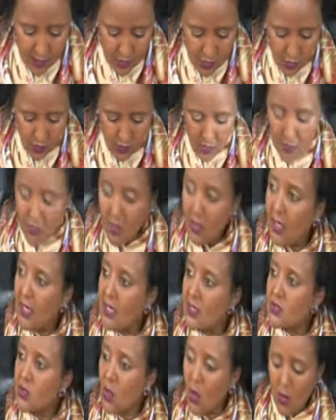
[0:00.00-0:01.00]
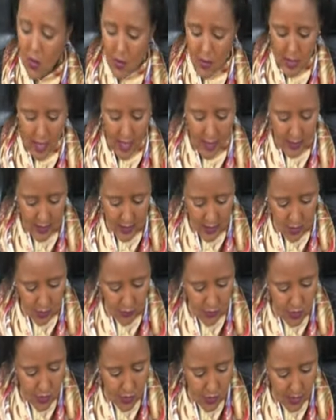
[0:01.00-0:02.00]
to criminalize all acts
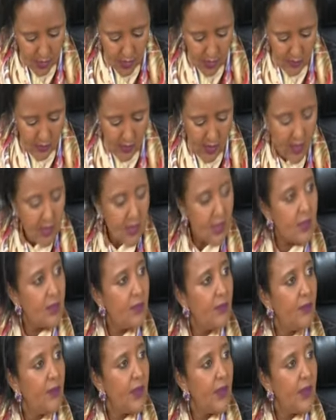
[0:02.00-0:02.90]
of student unrest